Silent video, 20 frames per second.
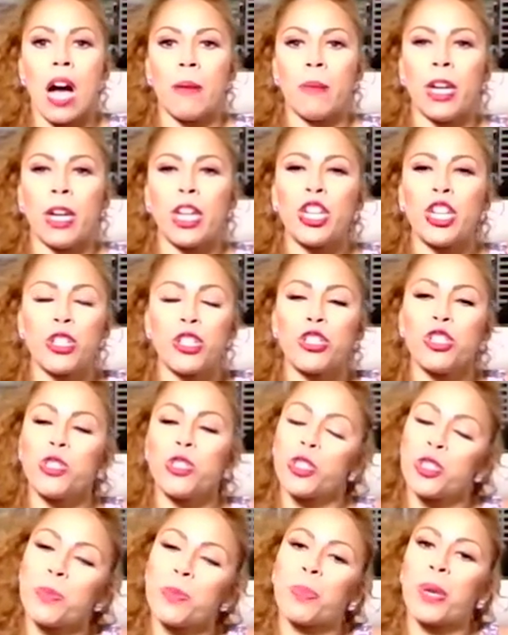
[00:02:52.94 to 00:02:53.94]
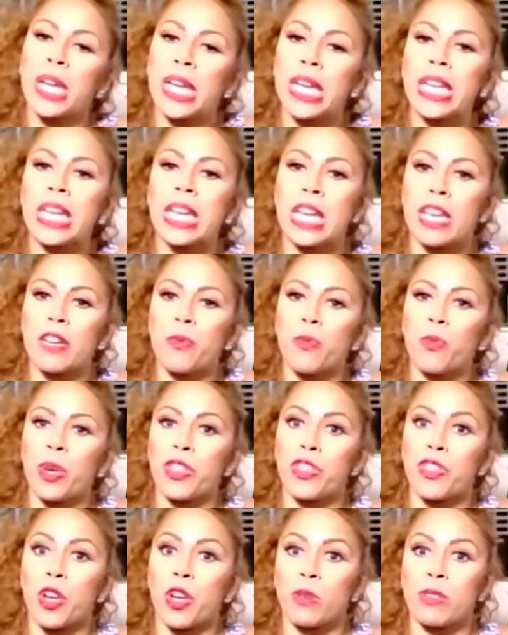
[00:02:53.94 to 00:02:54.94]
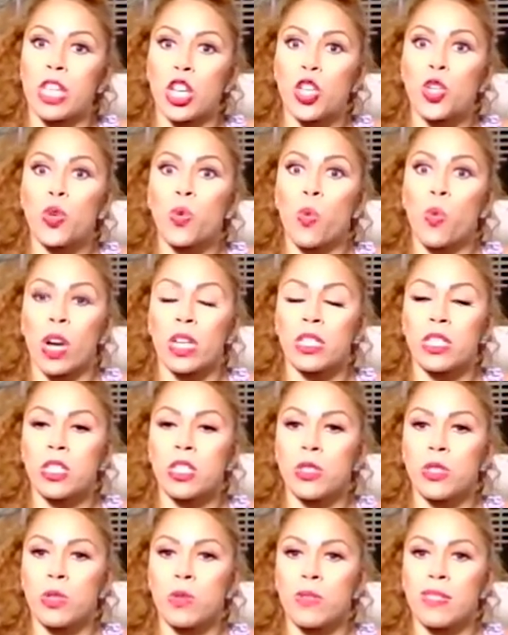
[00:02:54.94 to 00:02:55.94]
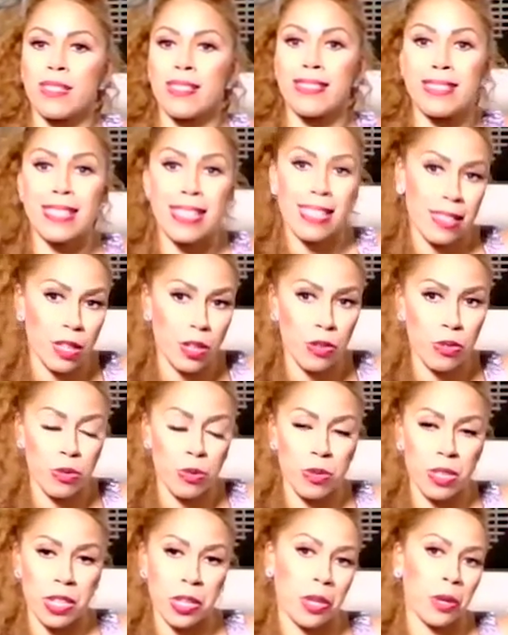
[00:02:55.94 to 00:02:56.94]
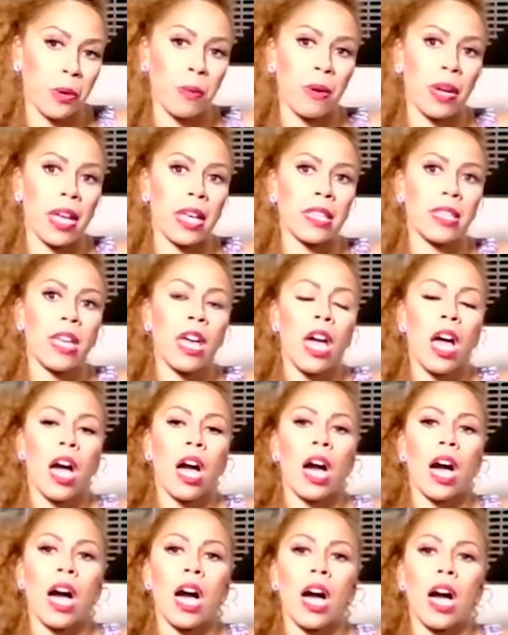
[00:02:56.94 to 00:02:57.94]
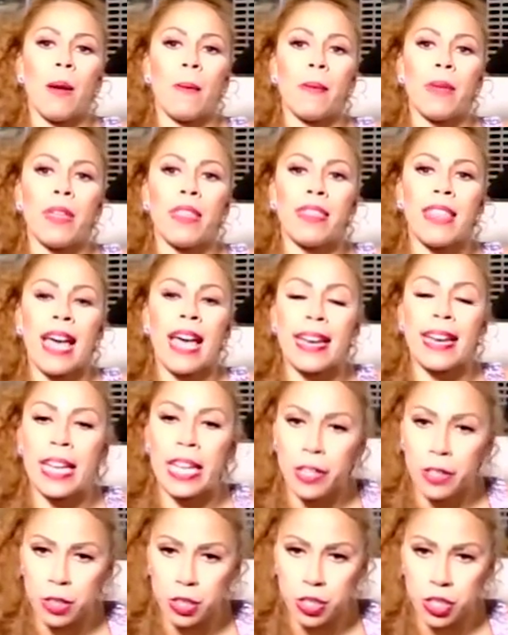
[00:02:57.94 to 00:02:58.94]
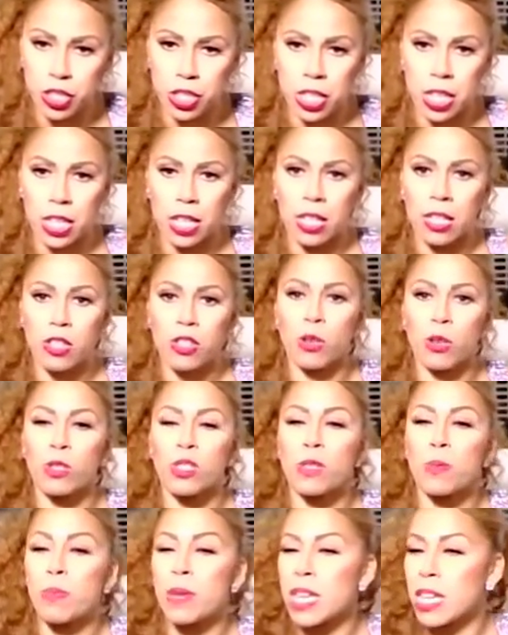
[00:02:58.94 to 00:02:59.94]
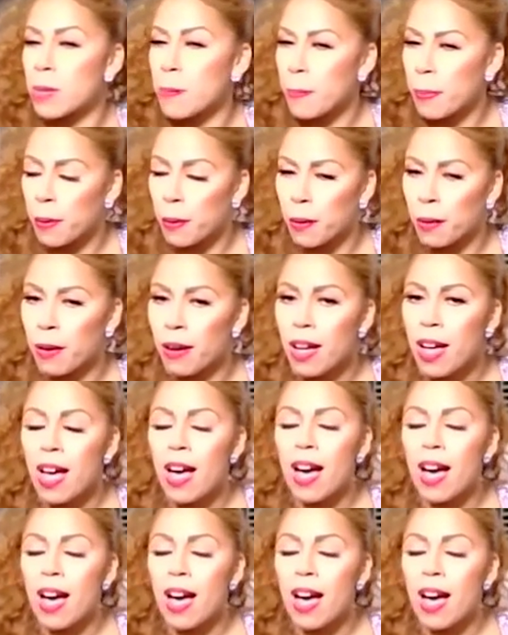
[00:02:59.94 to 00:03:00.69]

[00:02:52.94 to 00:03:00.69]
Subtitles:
You just bring it in with those that you want to see the new year with, that energy, those people.